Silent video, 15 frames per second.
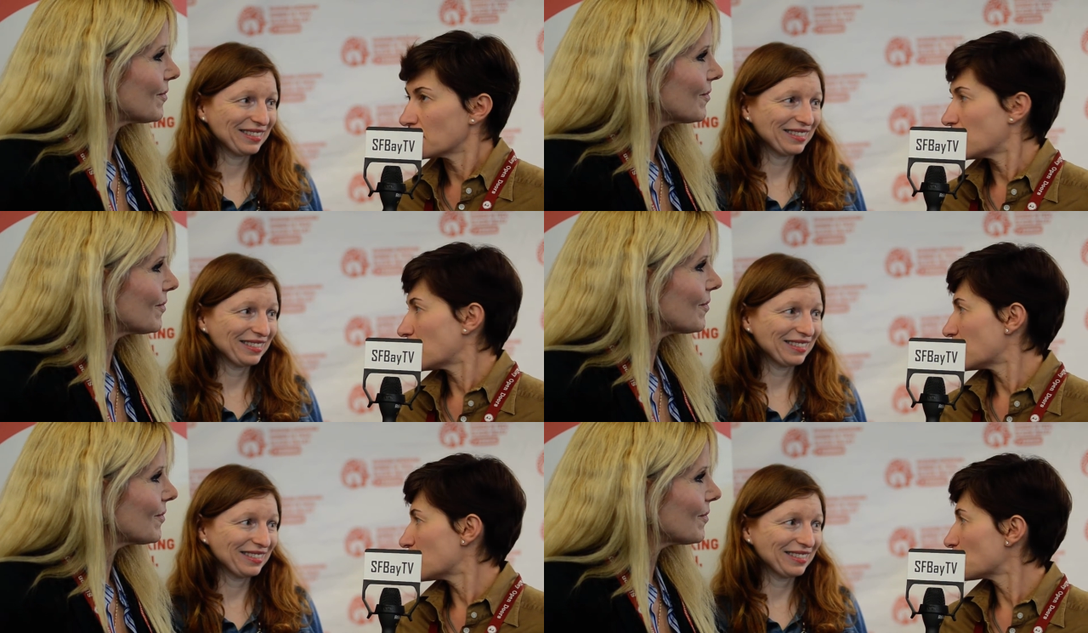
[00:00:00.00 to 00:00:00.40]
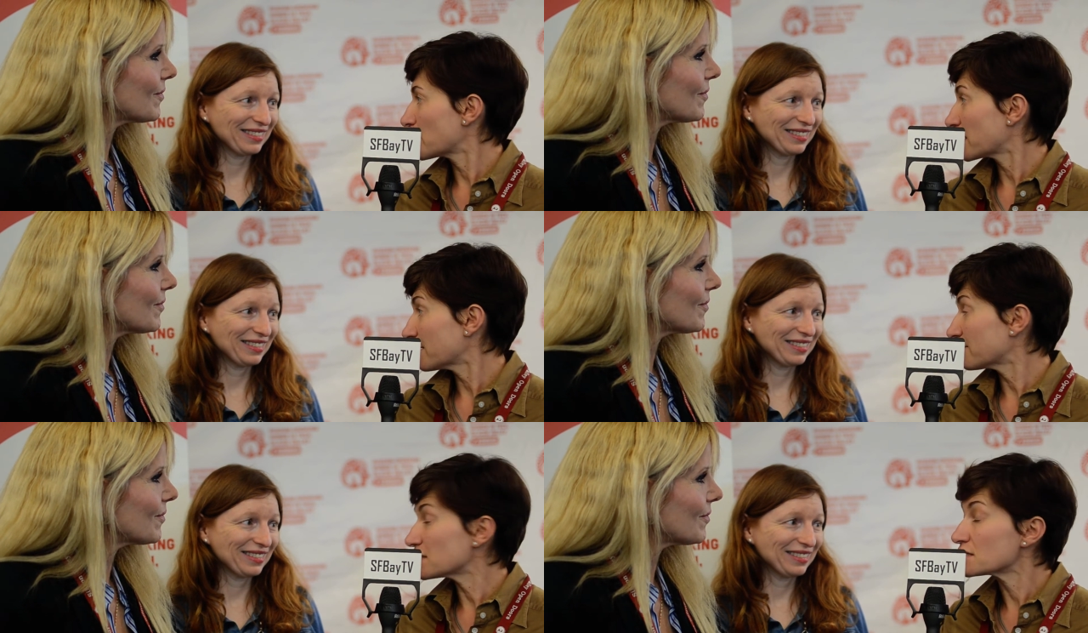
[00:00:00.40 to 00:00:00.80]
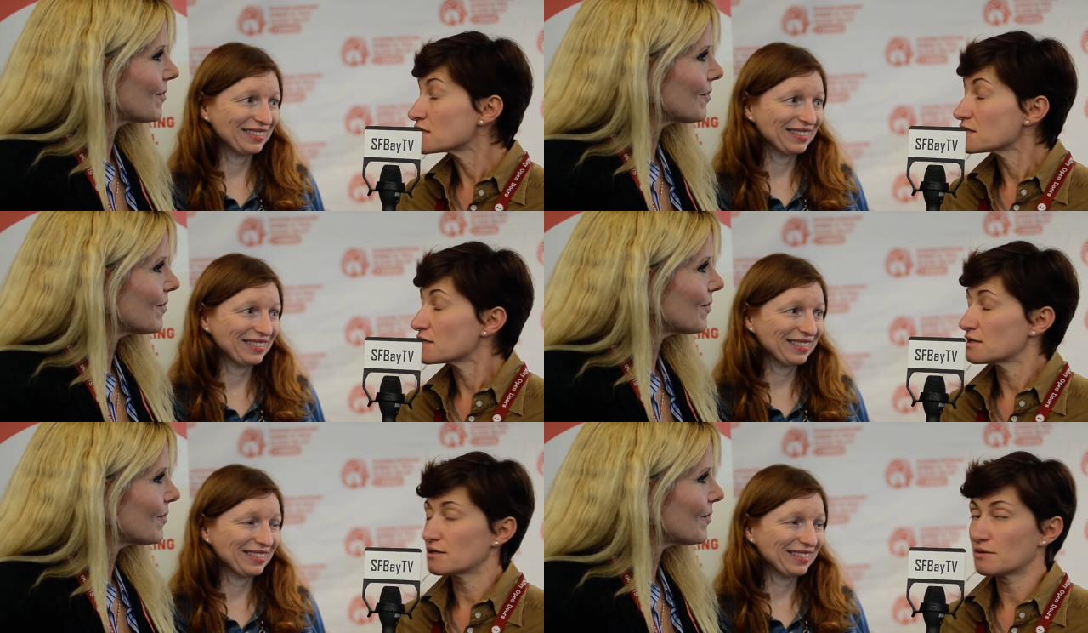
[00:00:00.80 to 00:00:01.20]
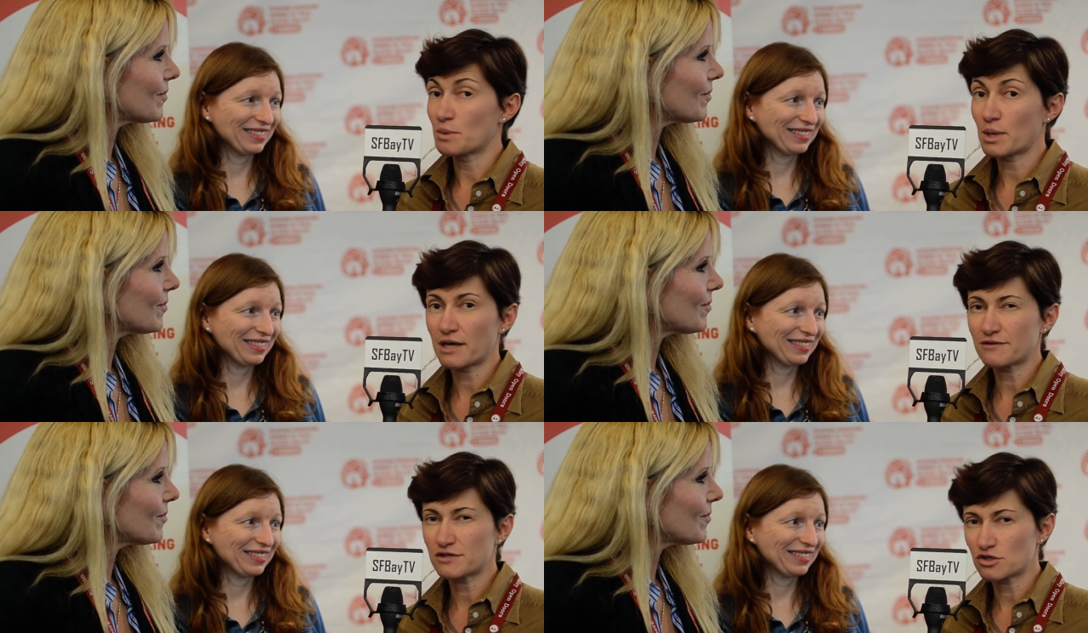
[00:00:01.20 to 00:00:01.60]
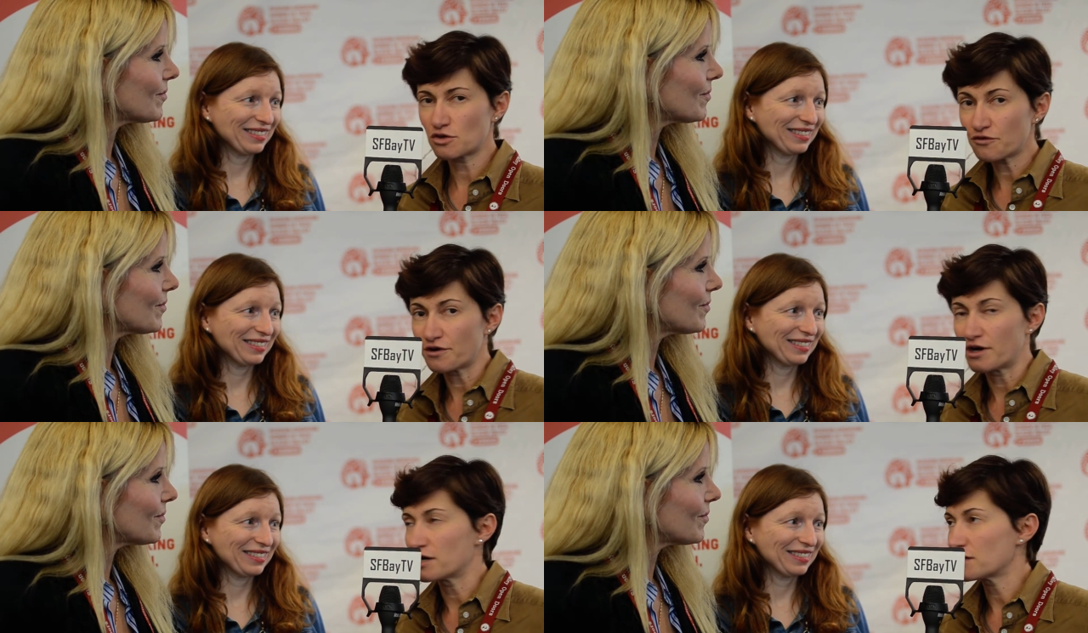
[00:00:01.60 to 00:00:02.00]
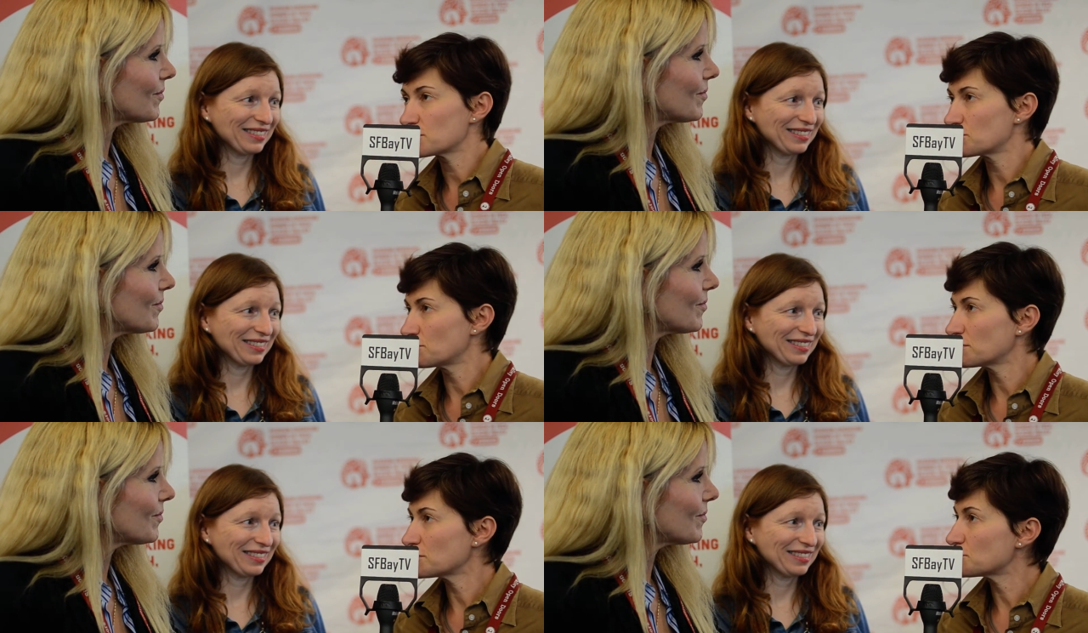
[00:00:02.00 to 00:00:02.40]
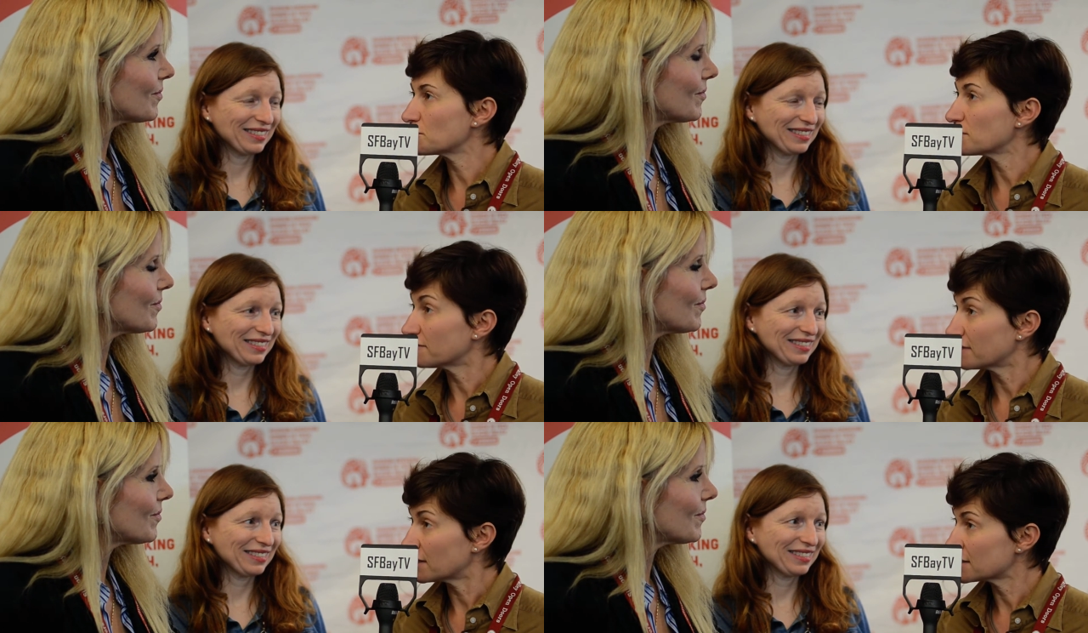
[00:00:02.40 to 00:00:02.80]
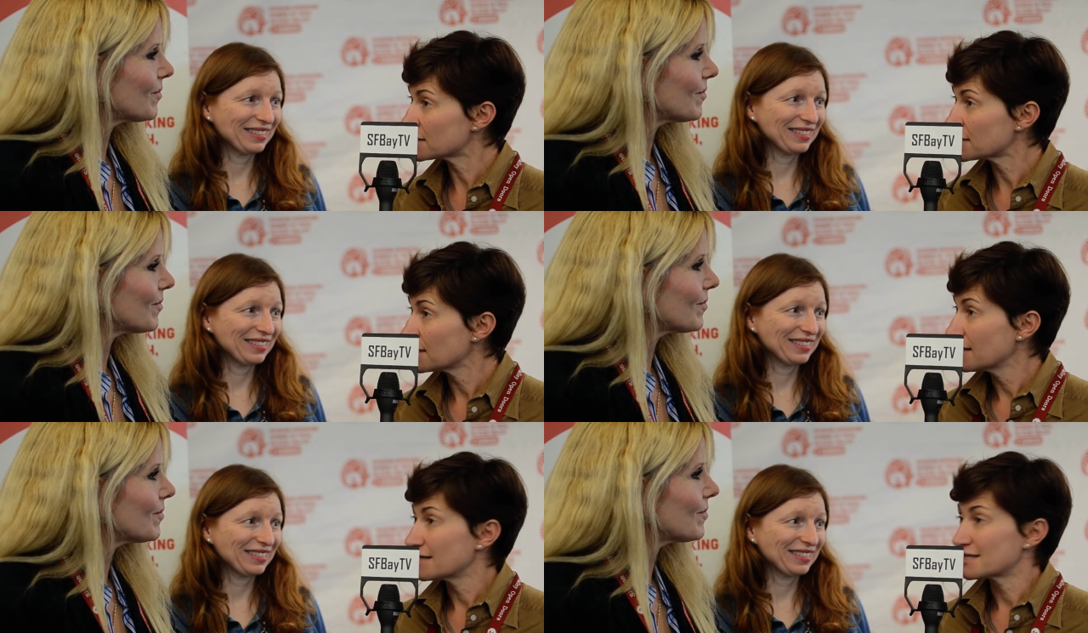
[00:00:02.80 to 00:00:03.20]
Speaker 1: Uh, we have we had so far 32 events.